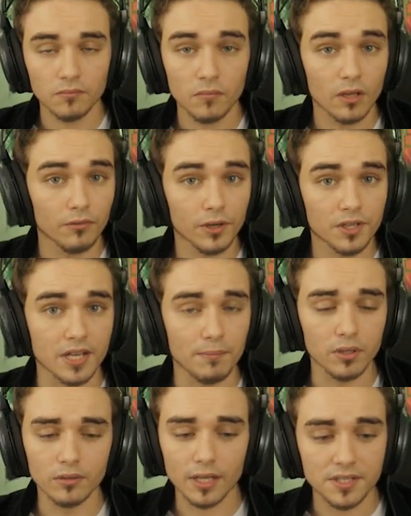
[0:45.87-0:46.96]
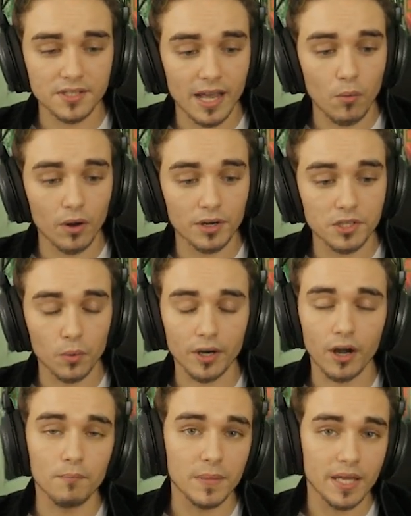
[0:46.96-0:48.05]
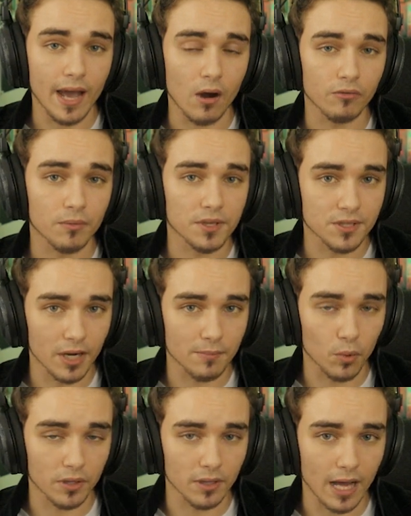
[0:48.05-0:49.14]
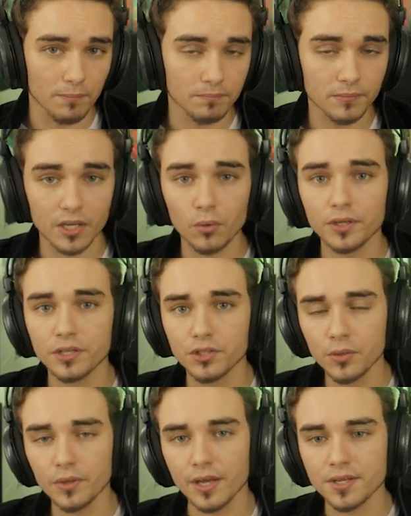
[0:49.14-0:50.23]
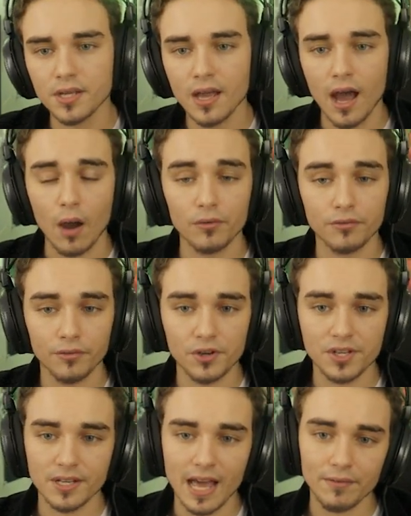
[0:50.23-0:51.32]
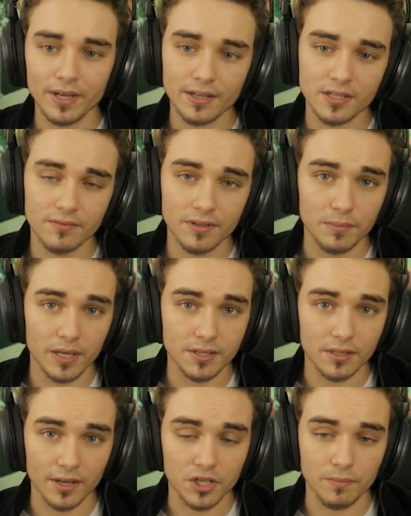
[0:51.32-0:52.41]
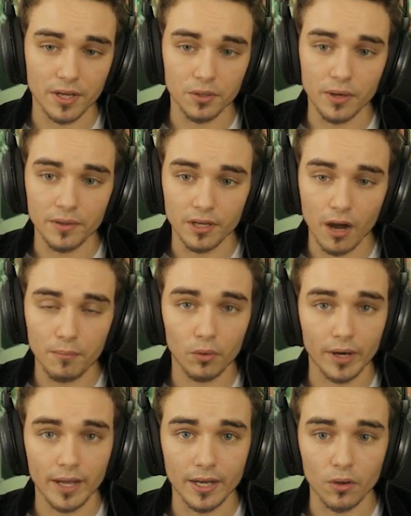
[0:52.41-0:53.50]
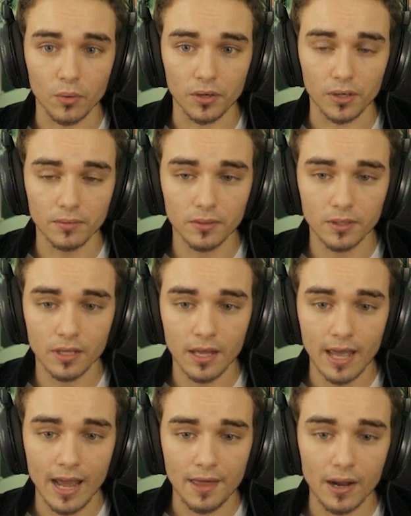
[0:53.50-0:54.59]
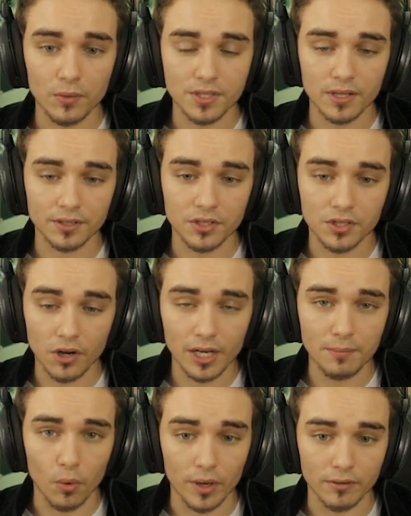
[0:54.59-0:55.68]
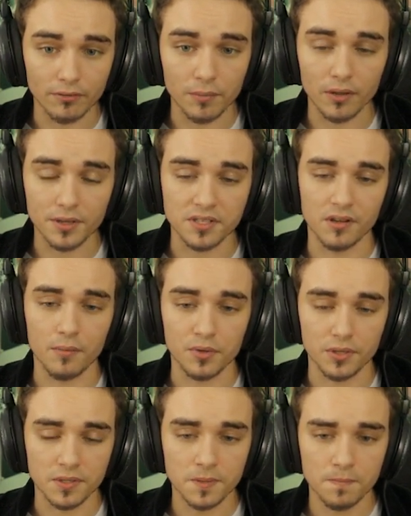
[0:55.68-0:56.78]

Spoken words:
For example, let's say I wanted to work on Meow from the Starting Point lab. In order to do this, I would first navigate to the VPN selection menu in the upper right-hand corner, and I would select Starting Point from the listed options.